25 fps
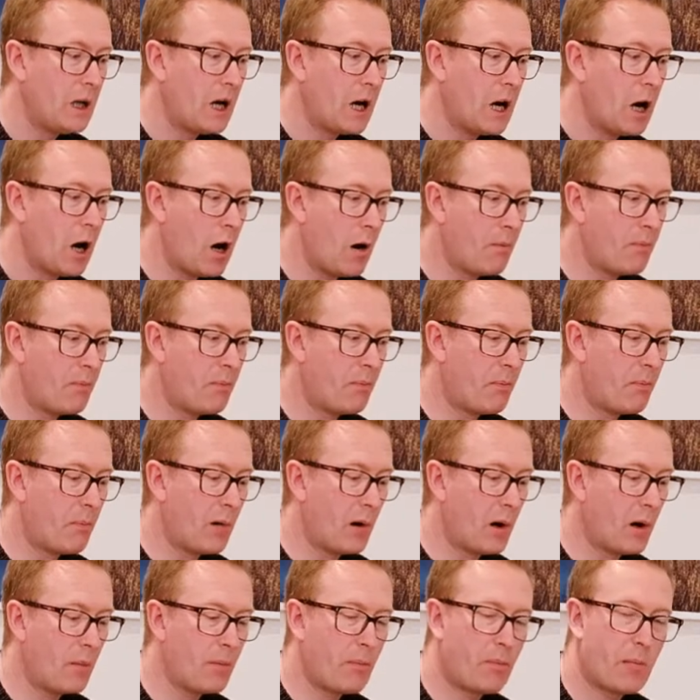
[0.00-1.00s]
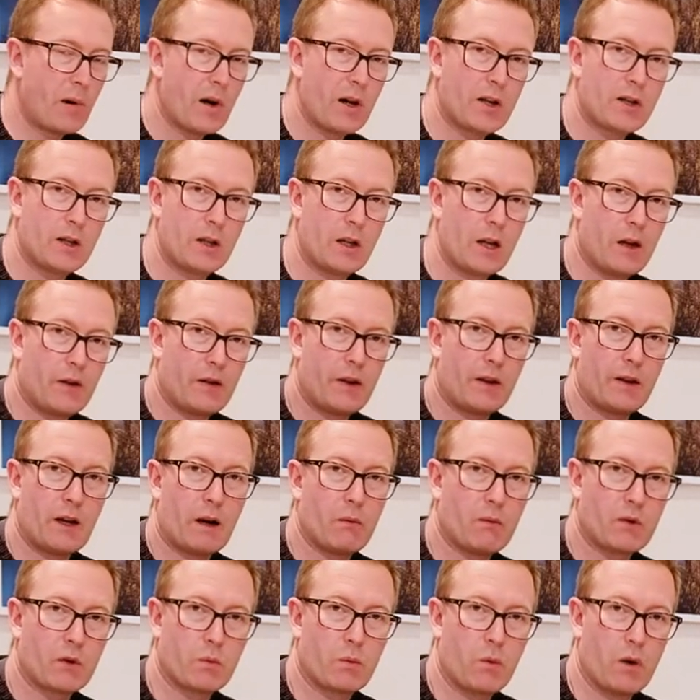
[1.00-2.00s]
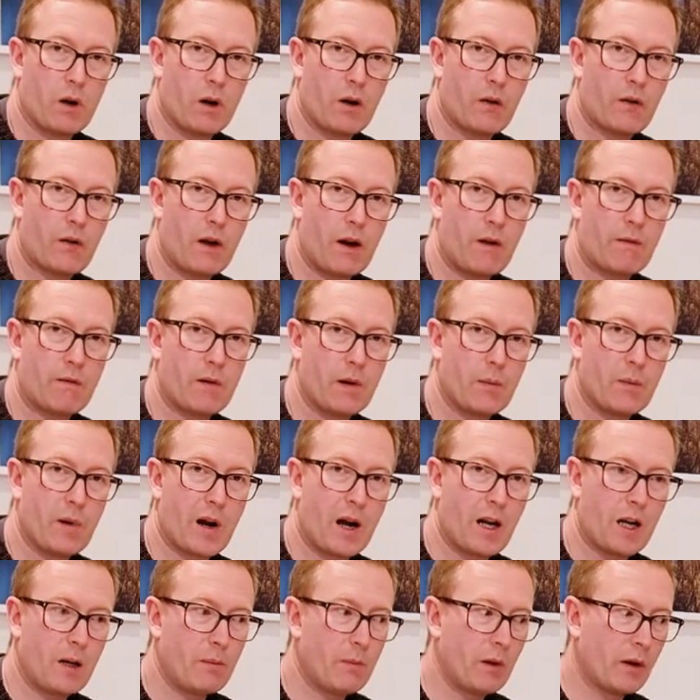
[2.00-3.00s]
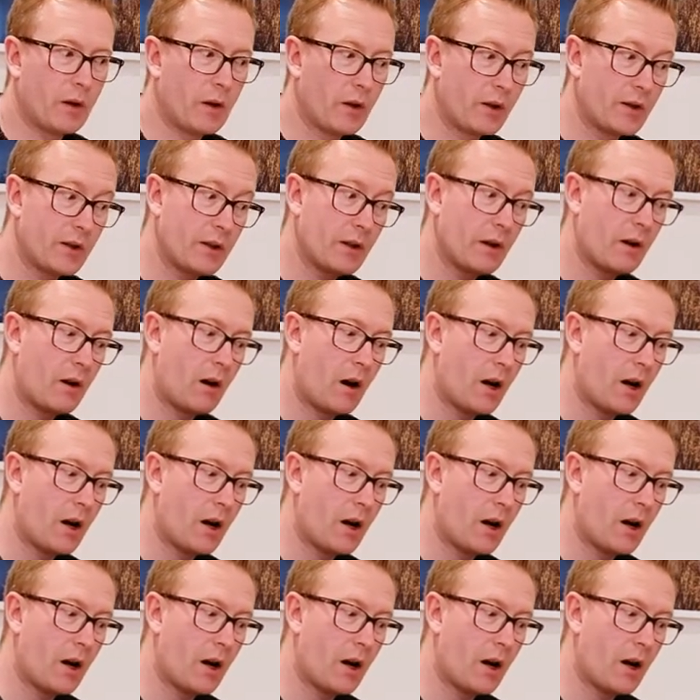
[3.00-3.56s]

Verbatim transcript: Um, but personally, I think that was worth every penny because